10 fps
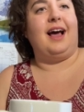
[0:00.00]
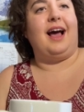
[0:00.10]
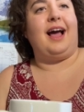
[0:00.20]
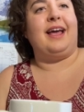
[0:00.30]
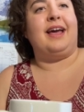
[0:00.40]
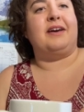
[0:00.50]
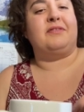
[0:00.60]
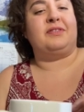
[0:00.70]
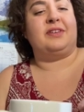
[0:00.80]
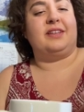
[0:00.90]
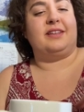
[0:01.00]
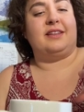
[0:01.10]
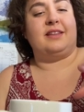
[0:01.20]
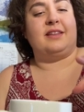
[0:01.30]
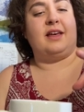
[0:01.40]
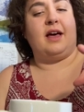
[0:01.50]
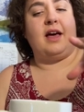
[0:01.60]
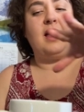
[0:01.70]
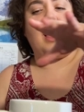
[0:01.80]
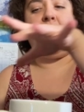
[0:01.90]
I have
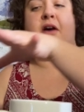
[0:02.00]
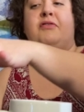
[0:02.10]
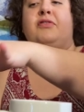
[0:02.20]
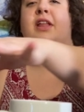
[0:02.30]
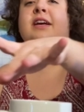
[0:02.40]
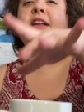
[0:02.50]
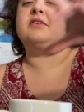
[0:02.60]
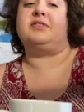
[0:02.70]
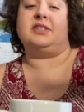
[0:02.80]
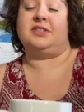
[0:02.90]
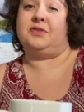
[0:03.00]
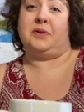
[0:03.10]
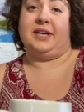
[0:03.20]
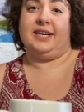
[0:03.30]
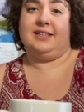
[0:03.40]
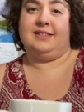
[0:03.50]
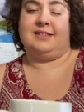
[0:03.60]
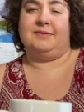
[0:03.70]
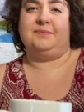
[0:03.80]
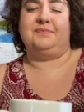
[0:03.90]
a flight of
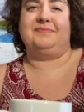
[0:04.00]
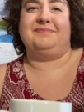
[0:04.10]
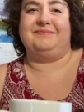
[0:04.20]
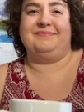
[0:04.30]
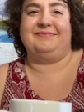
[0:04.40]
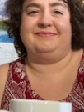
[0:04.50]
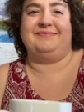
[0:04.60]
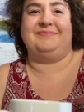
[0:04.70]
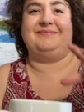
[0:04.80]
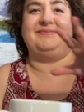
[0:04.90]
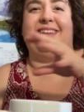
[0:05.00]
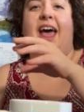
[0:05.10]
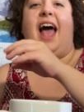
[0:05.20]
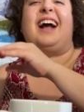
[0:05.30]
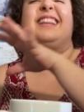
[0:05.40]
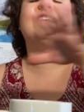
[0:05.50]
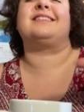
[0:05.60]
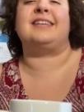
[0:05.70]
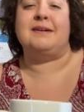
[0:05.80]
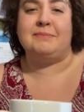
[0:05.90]
dysphorias. I got the
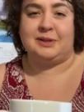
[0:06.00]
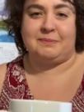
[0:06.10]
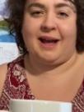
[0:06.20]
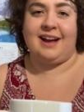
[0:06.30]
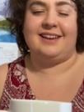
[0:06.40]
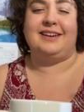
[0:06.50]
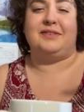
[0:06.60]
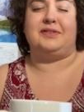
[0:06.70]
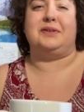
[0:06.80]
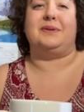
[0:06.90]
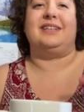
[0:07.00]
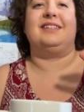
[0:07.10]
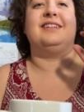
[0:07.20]
sampler back, if you will.